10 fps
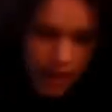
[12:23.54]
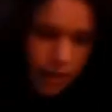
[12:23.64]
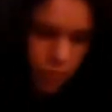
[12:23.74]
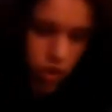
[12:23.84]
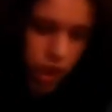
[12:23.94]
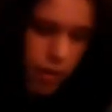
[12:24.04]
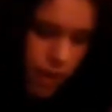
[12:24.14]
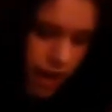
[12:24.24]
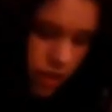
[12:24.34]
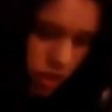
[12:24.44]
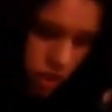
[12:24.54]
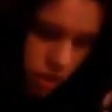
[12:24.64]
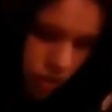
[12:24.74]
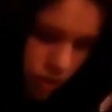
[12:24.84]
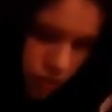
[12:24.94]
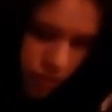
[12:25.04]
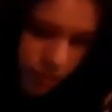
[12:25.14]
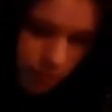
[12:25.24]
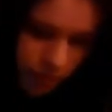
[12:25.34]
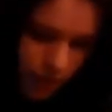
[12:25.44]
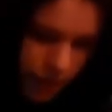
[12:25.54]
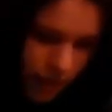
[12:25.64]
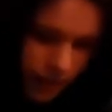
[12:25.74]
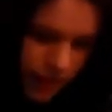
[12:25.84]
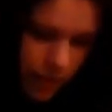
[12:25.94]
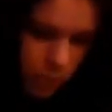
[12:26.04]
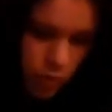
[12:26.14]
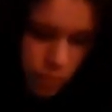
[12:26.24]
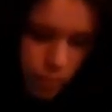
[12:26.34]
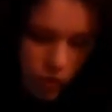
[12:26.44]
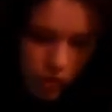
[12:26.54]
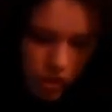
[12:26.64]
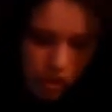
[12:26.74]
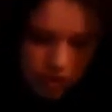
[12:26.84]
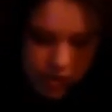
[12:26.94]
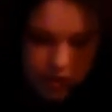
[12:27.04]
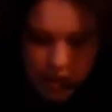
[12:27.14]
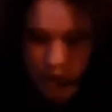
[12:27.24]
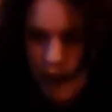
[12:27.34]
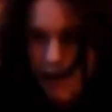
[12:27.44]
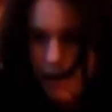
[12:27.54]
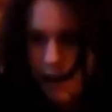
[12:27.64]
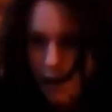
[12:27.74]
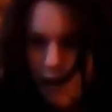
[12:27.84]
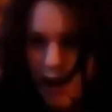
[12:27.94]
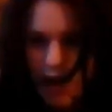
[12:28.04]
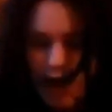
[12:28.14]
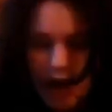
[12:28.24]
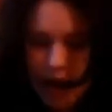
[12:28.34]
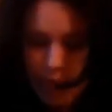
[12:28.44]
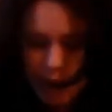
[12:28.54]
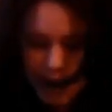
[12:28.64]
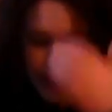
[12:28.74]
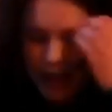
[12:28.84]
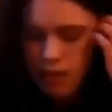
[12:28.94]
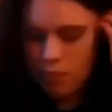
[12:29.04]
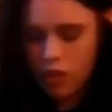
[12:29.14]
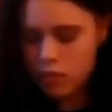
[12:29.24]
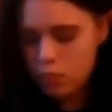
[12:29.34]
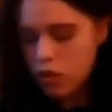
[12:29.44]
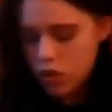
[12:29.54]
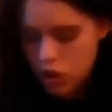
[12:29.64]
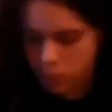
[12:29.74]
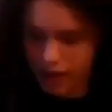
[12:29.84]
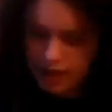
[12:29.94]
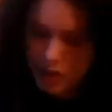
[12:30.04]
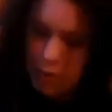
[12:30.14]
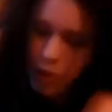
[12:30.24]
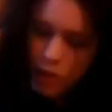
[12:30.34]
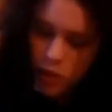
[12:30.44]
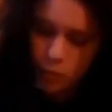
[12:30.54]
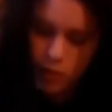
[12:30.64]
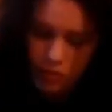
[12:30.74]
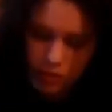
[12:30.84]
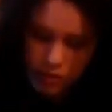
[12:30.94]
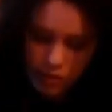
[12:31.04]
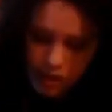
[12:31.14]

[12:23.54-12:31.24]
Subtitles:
there? Try your best to sort of keep as much, I'll do that, to keep as much space as possible.